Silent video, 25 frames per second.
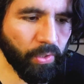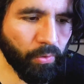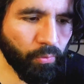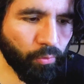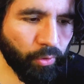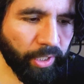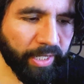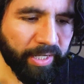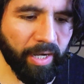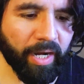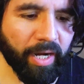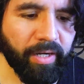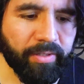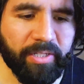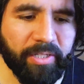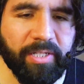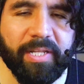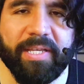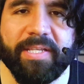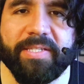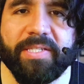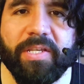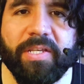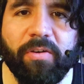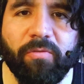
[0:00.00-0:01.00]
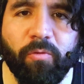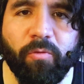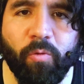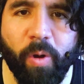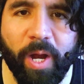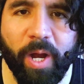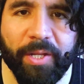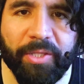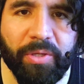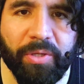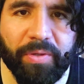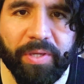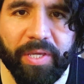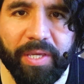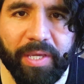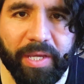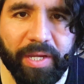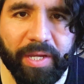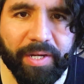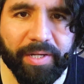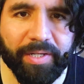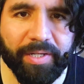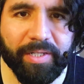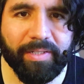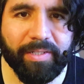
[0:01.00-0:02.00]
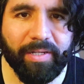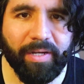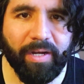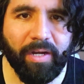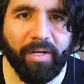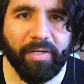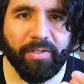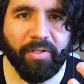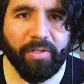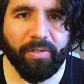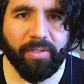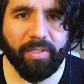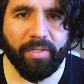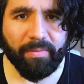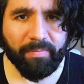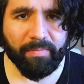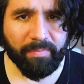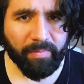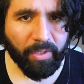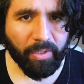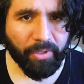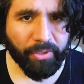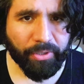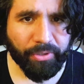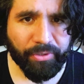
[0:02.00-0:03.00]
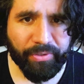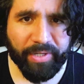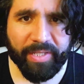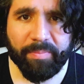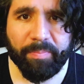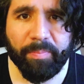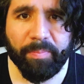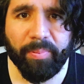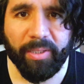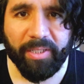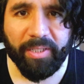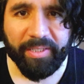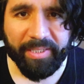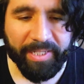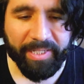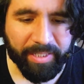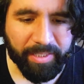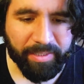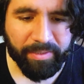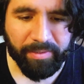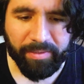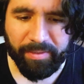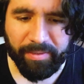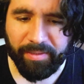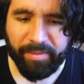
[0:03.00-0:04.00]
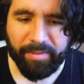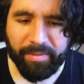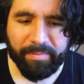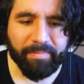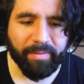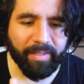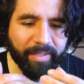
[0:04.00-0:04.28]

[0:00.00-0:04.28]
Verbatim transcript: Regardless of what you hear on our current political